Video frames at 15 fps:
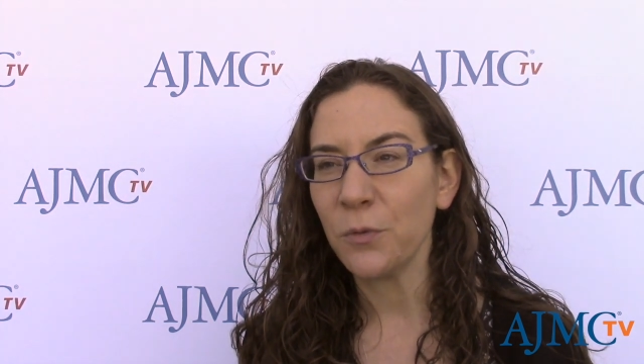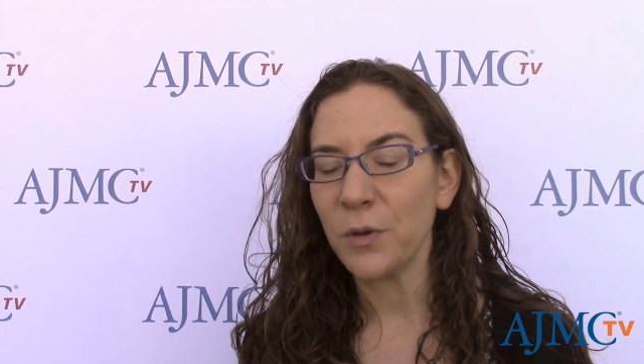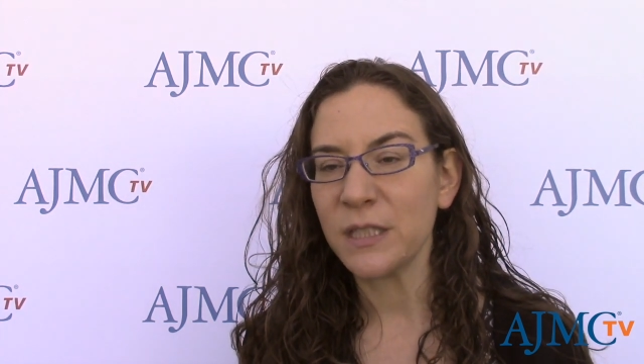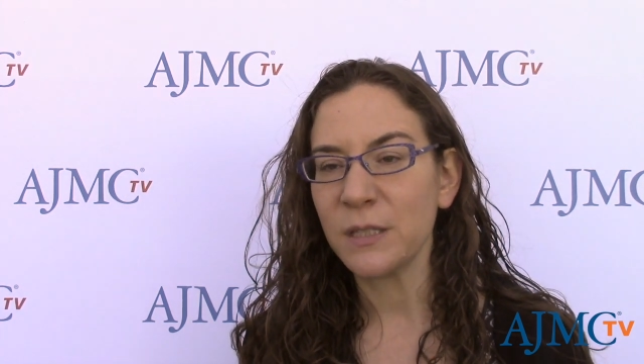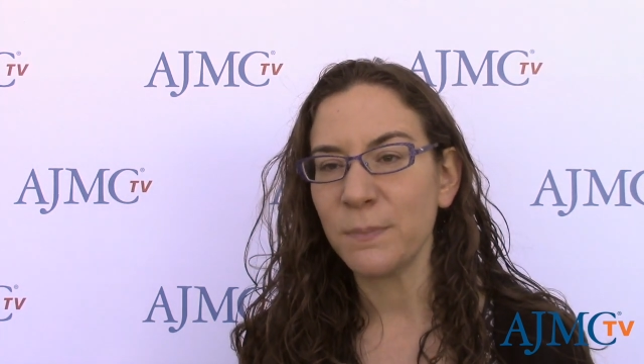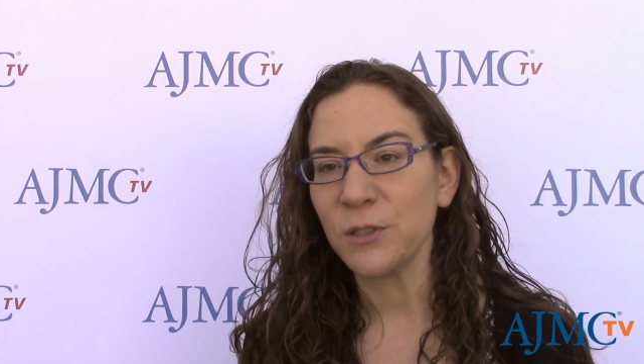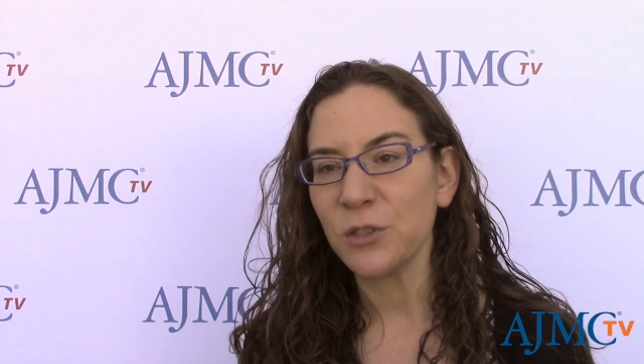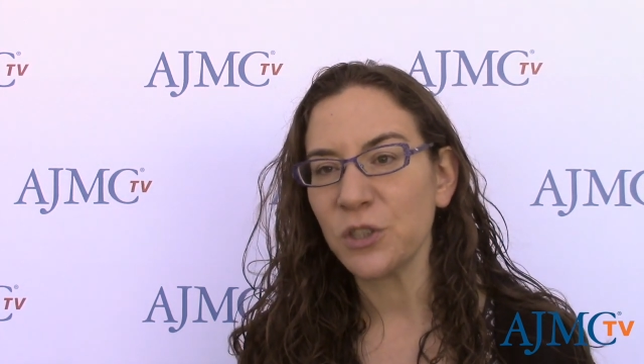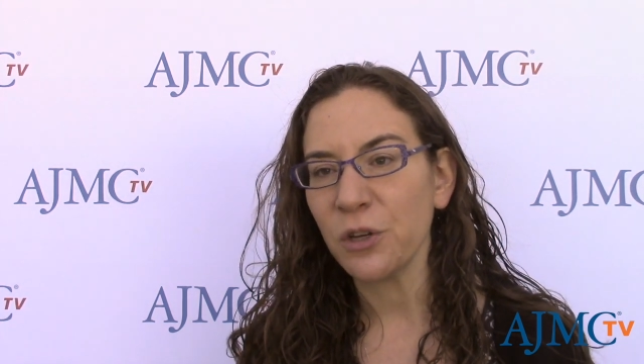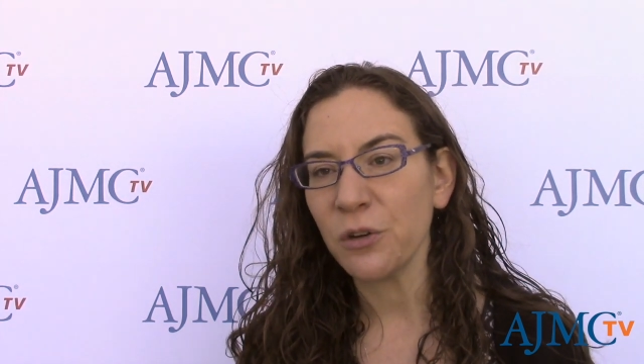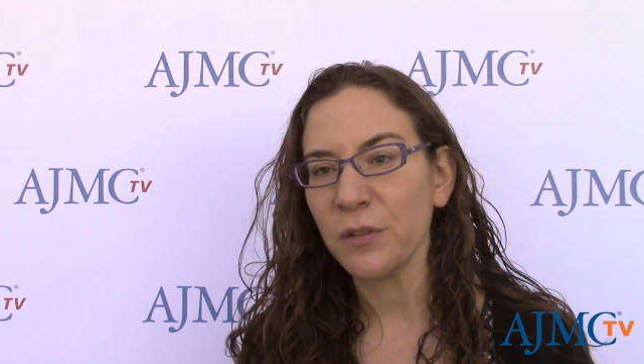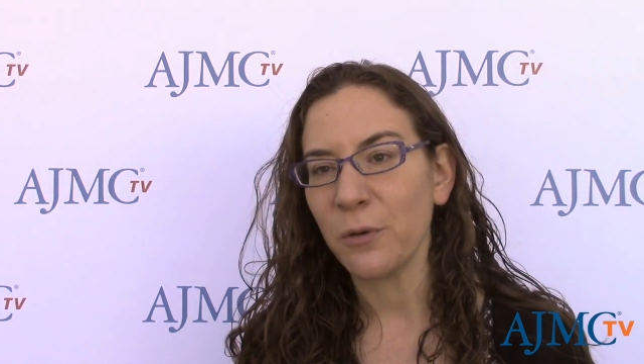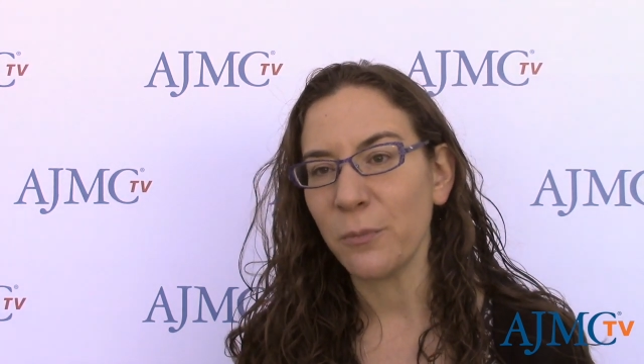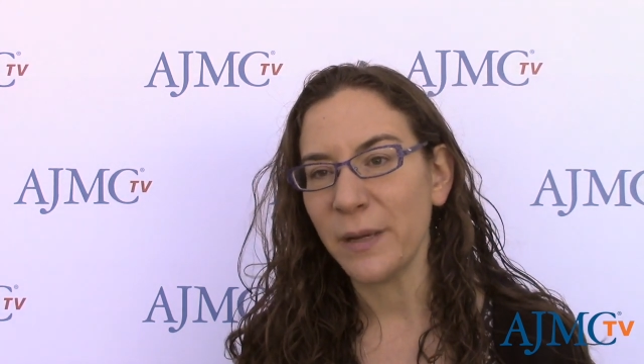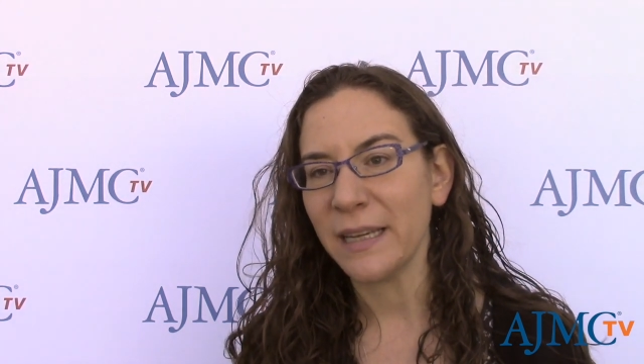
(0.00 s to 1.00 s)
it's been
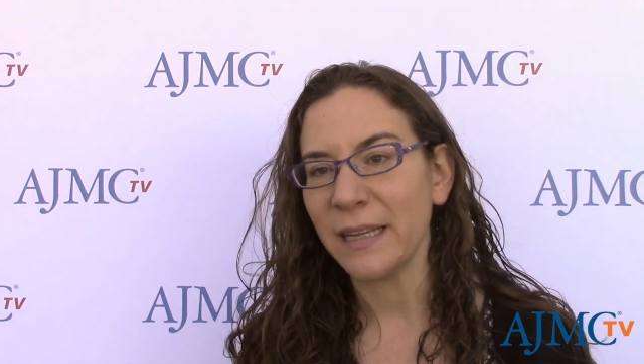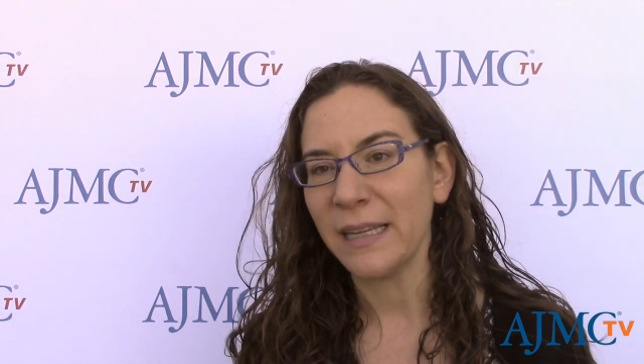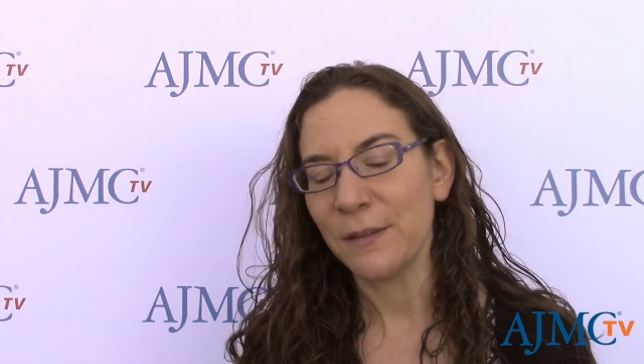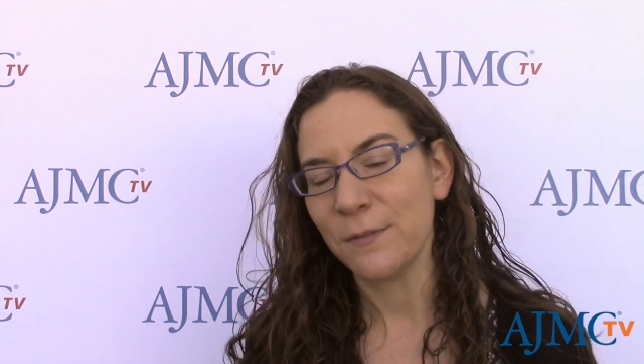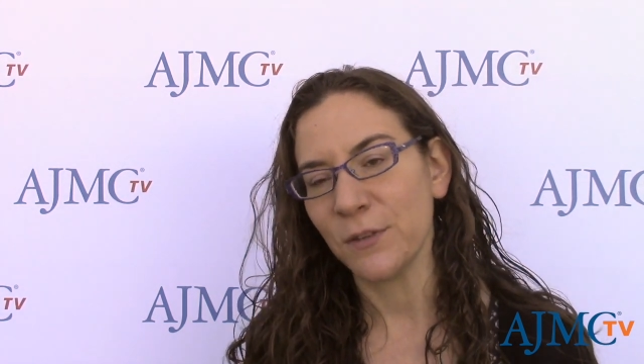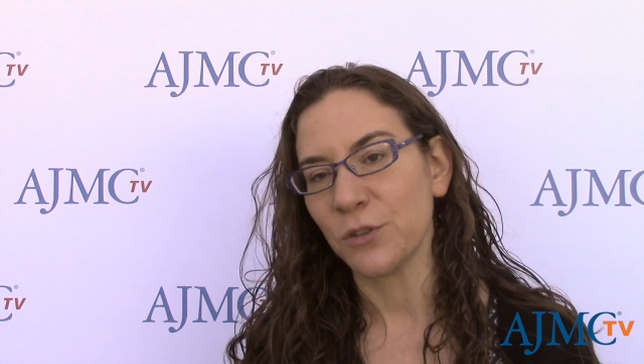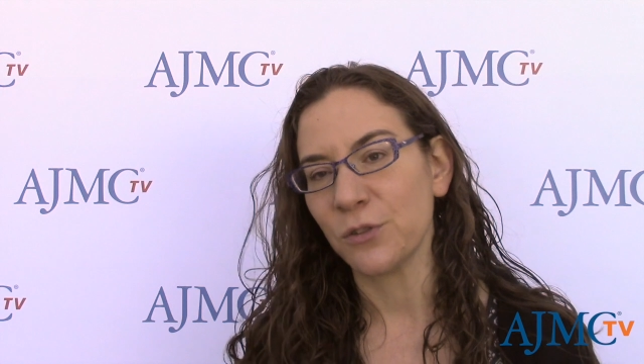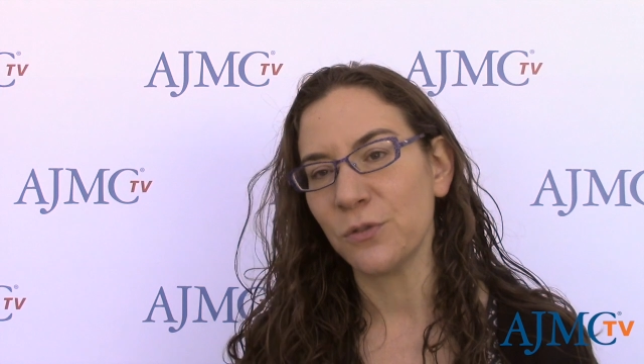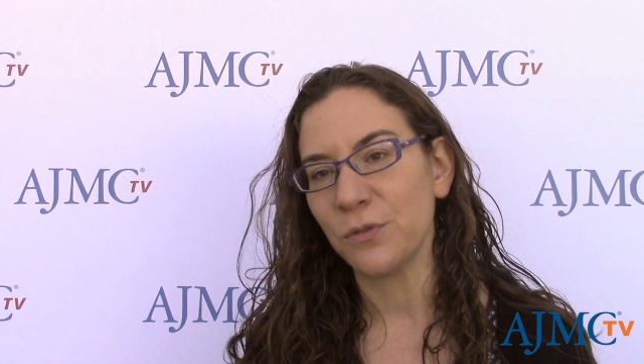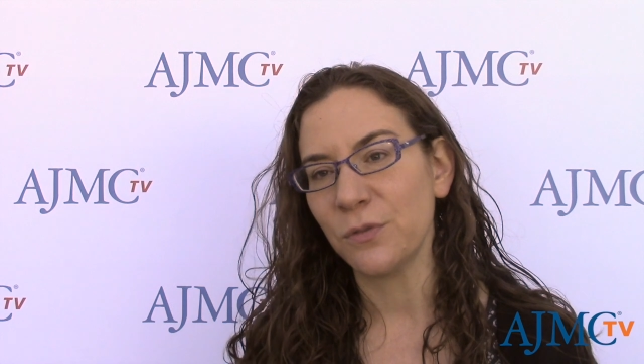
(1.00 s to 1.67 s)
shown that we can even